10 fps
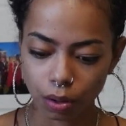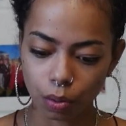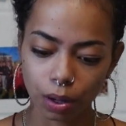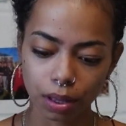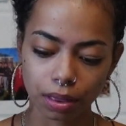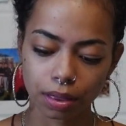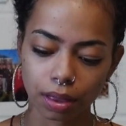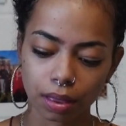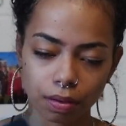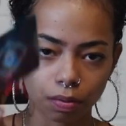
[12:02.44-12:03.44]
with
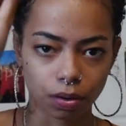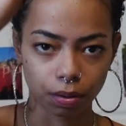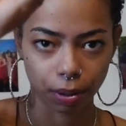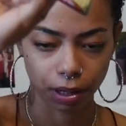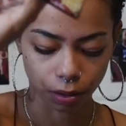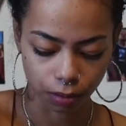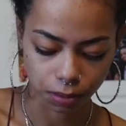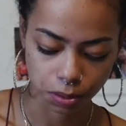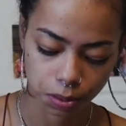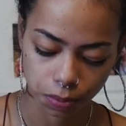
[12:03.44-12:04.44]
the Four of
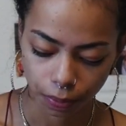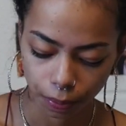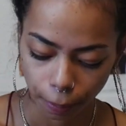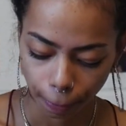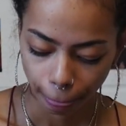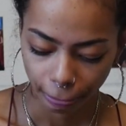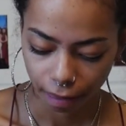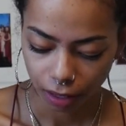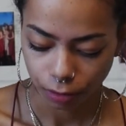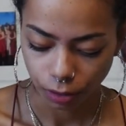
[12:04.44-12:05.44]
Pentacles.
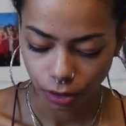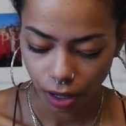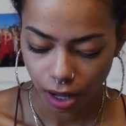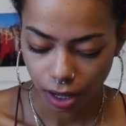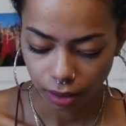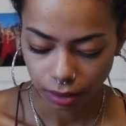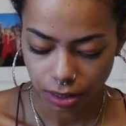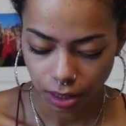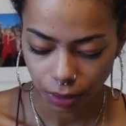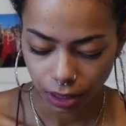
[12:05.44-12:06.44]
So you're not
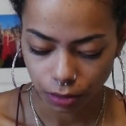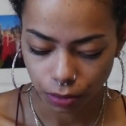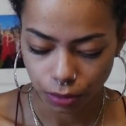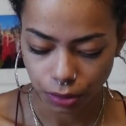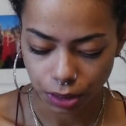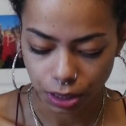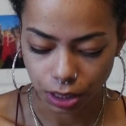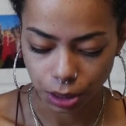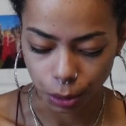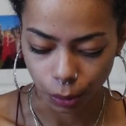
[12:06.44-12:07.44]
somebody who's
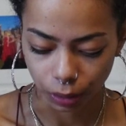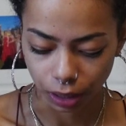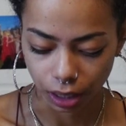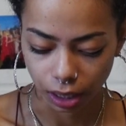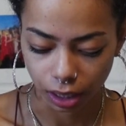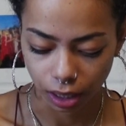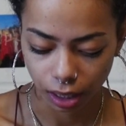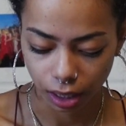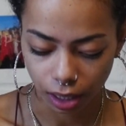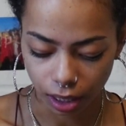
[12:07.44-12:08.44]
controlling
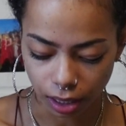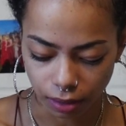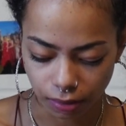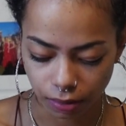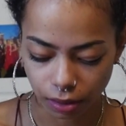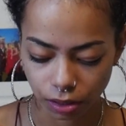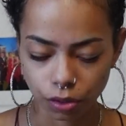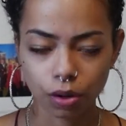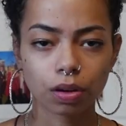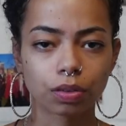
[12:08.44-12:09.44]
in a,
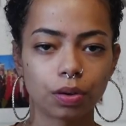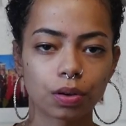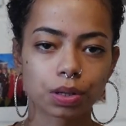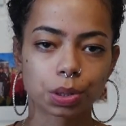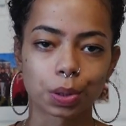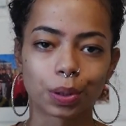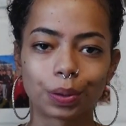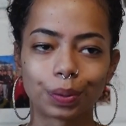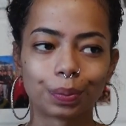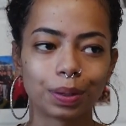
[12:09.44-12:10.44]
you don't
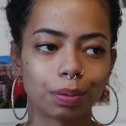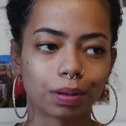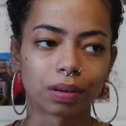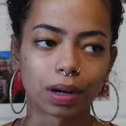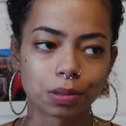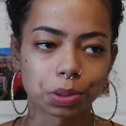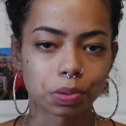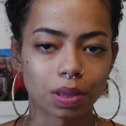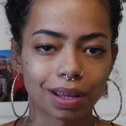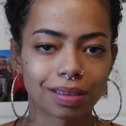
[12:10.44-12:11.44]
control people around you,
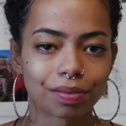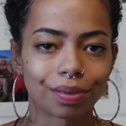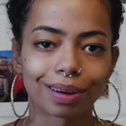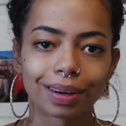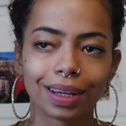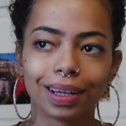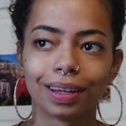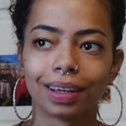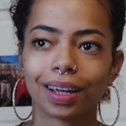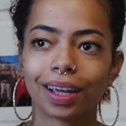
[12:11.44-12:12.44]
and that's very